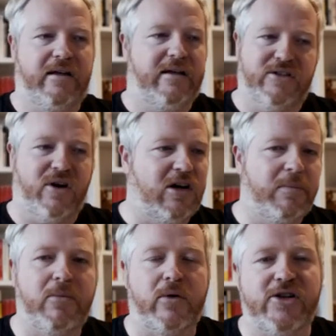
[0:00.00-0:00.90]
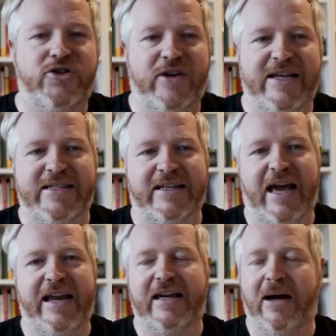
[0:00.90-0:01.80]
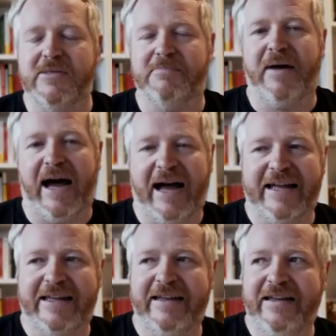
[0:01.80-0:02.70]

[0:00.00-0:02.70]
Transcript: you know, a little bit more interesting, and it comes back,